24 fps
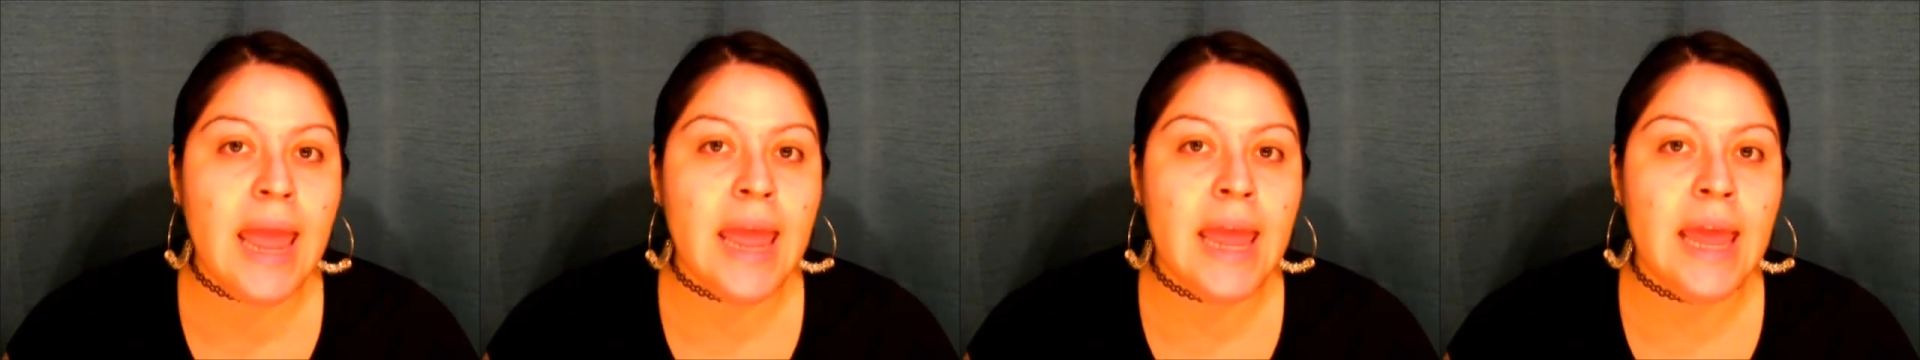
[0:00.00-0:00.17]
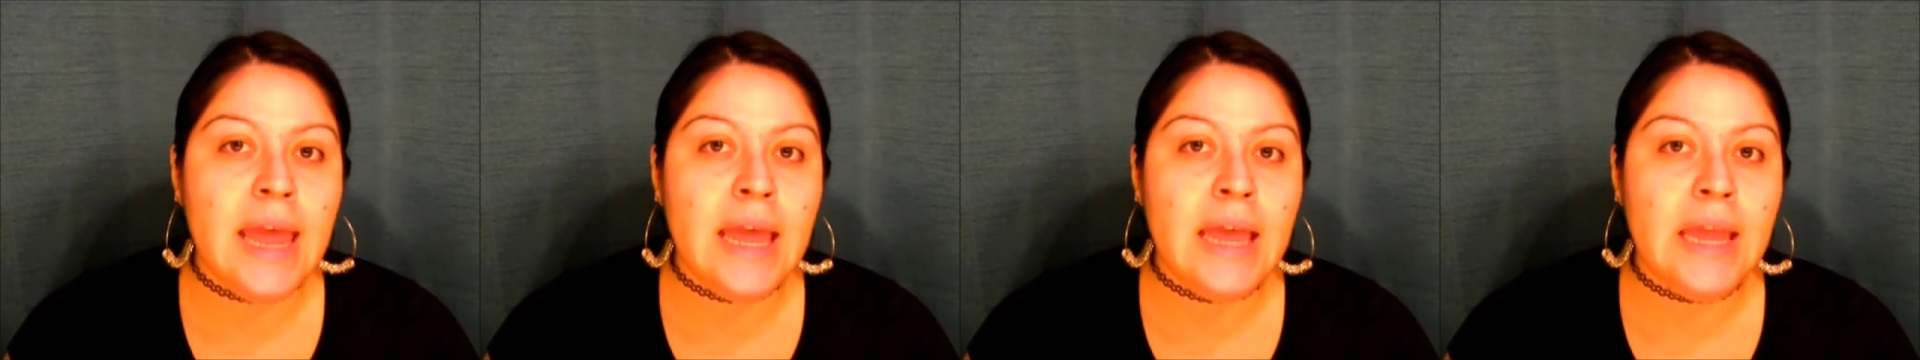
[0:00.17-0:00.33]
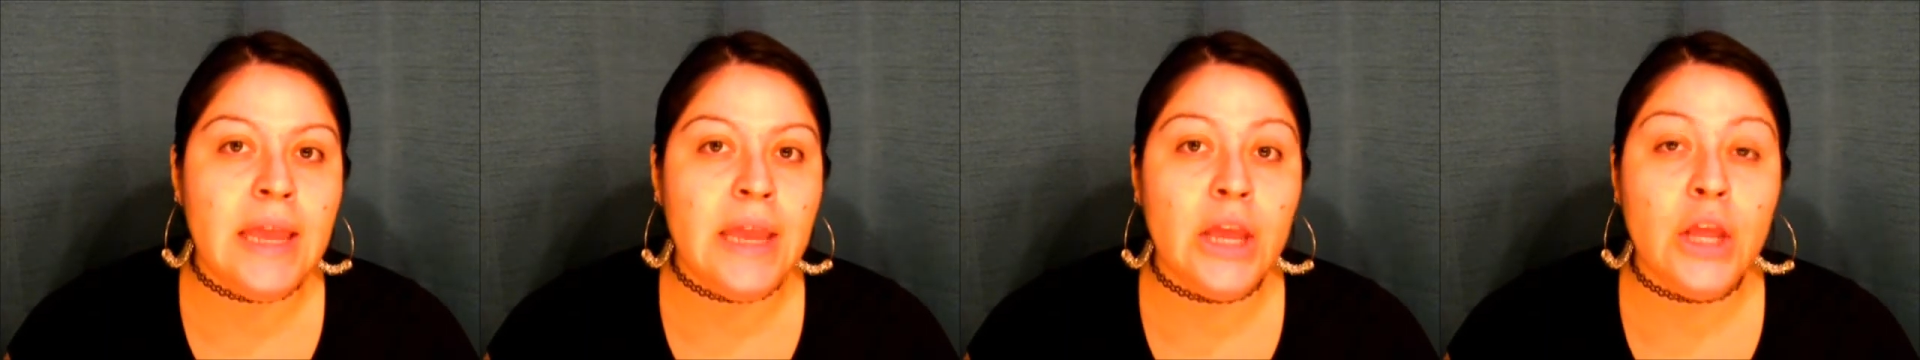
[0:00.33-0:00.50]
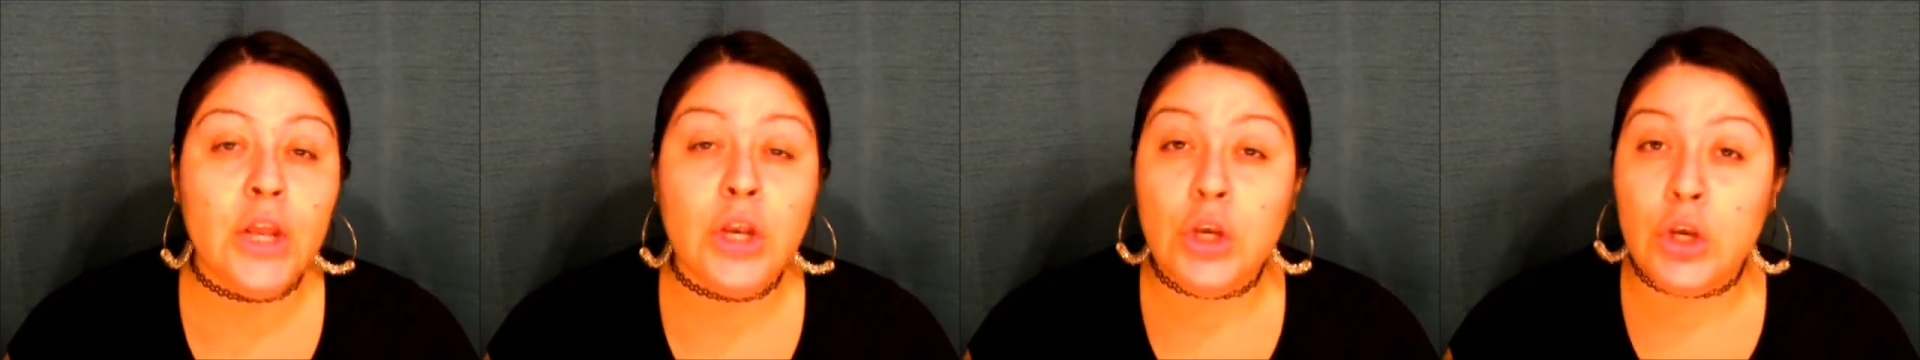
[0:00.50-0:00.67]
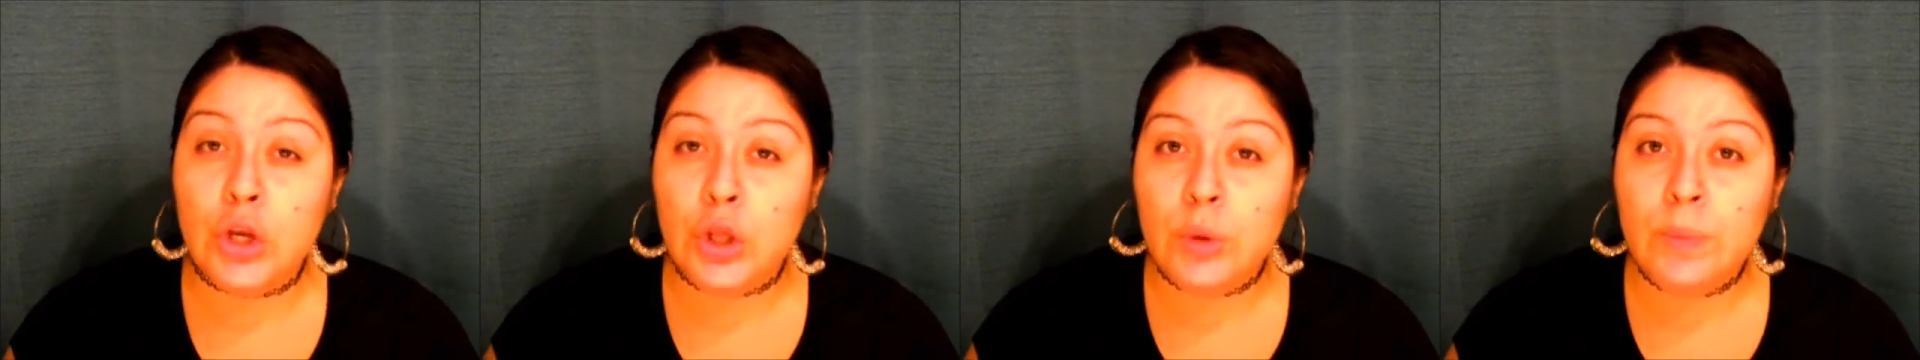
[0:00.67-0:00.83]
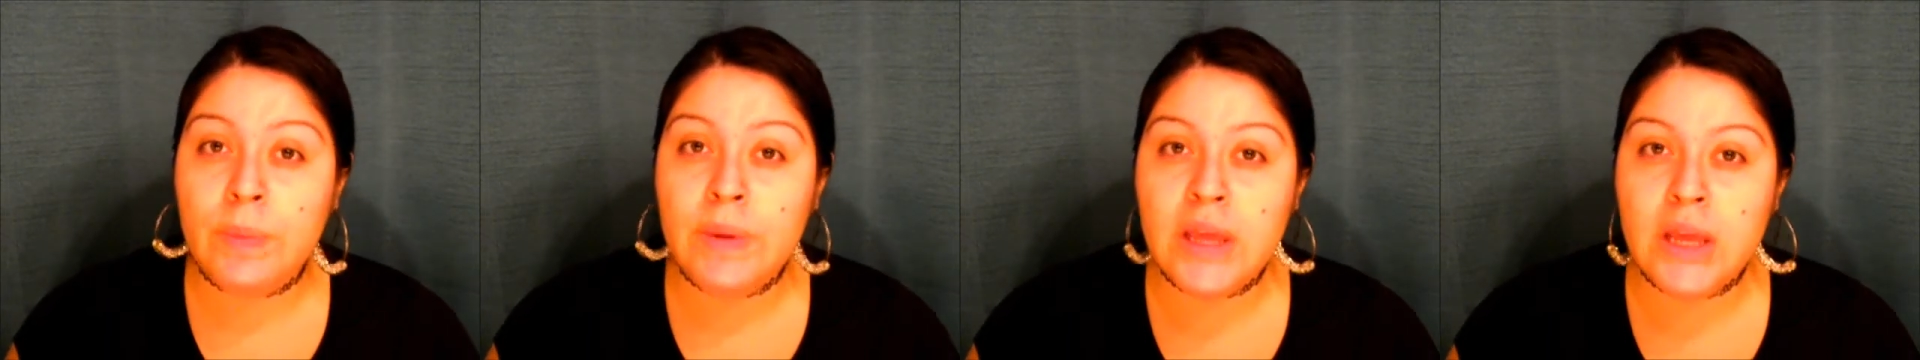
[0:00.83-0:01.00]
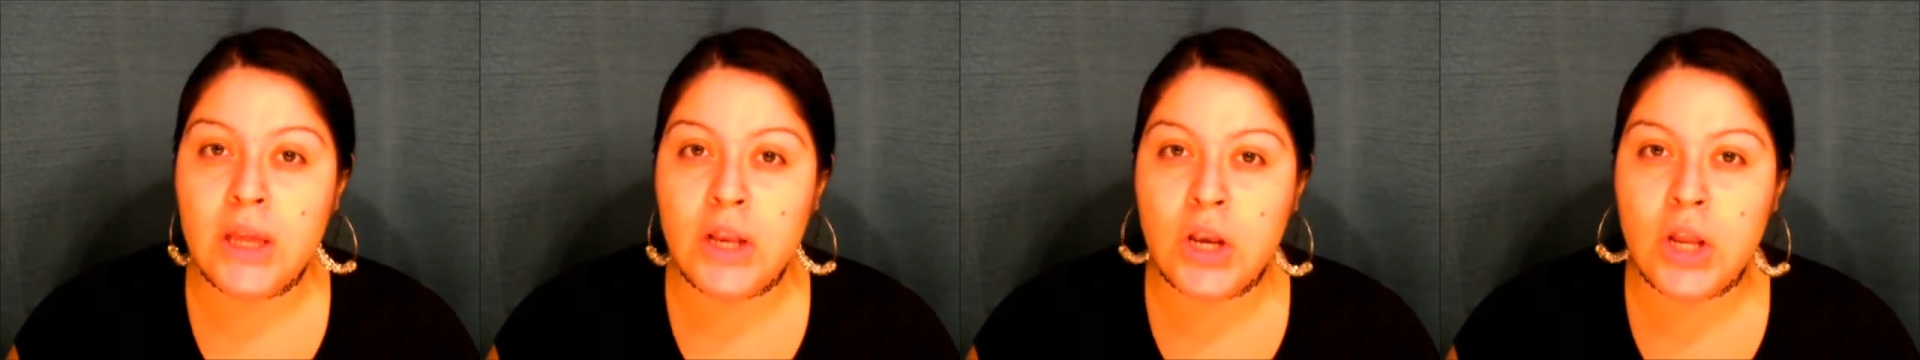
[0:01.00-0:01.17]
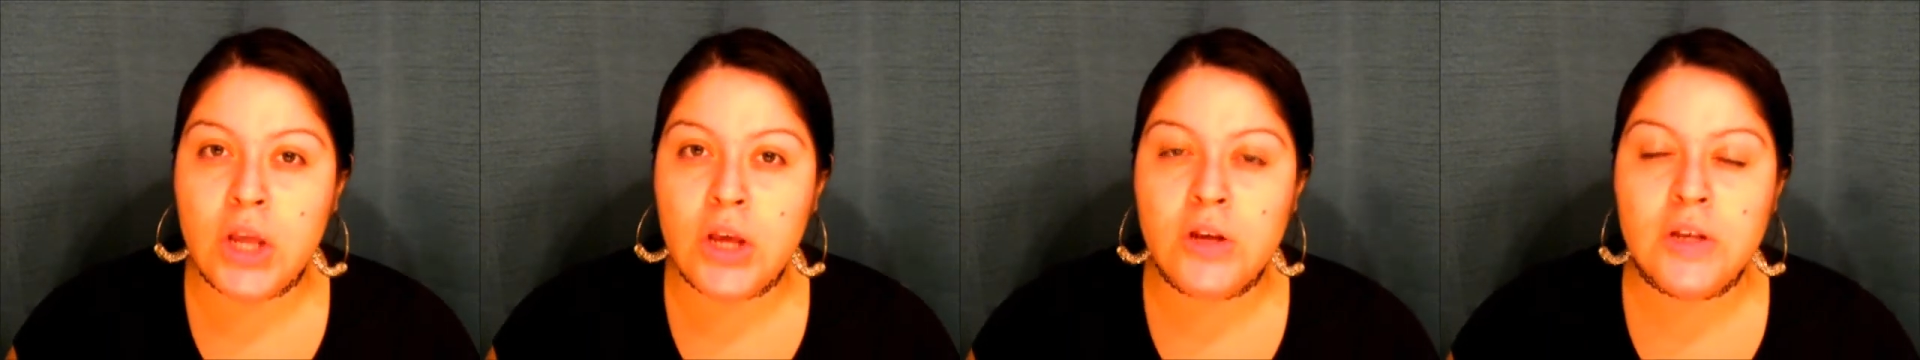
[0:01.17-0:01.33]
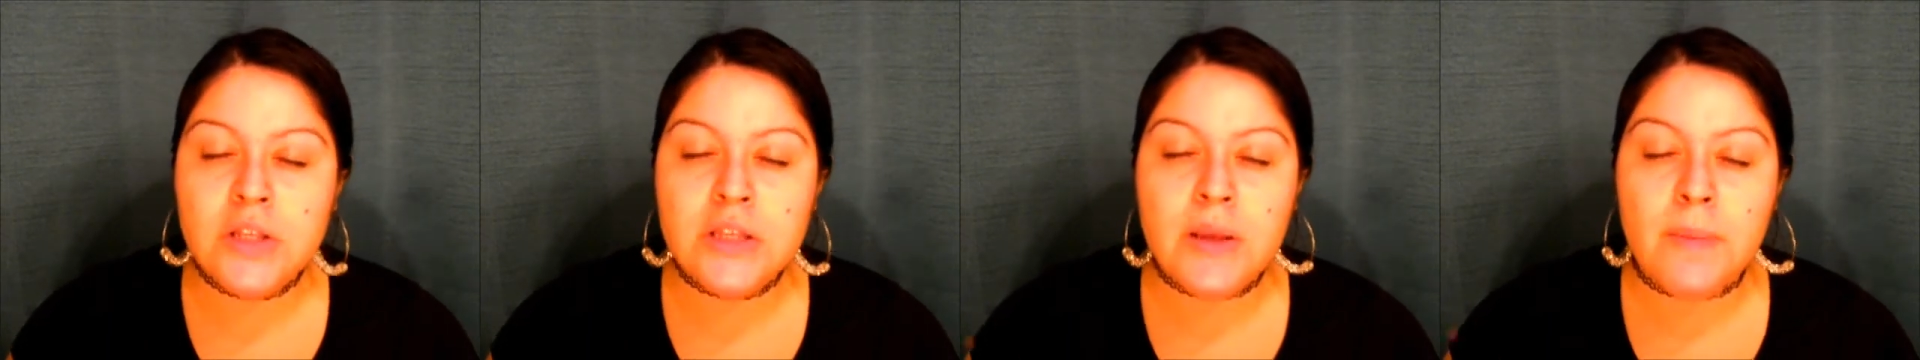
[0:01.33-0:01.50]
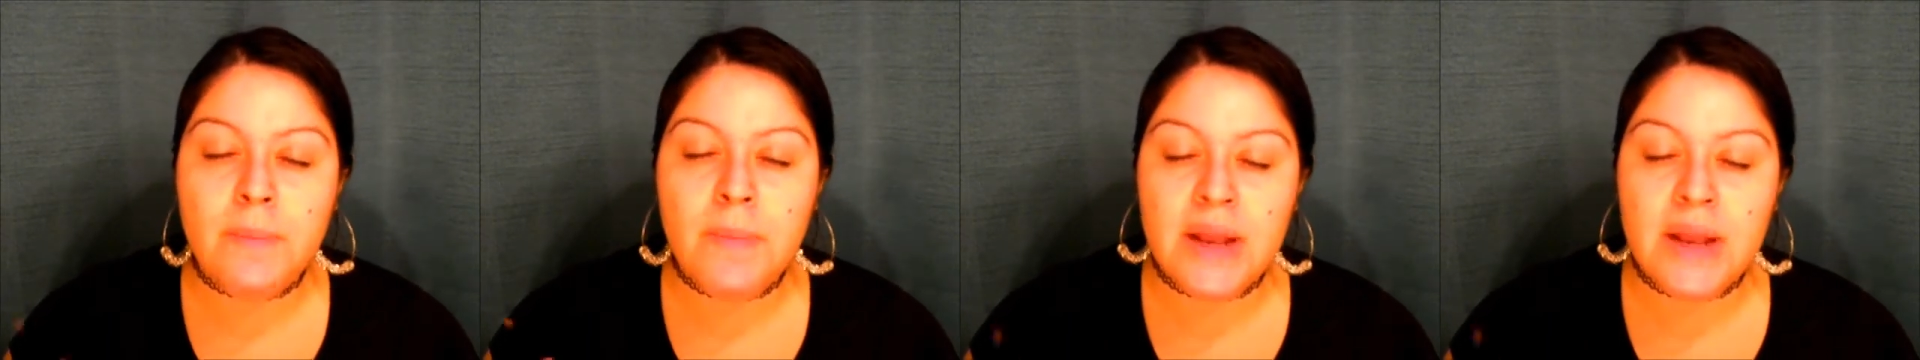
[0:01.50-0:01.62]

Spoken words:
a Nubian nose,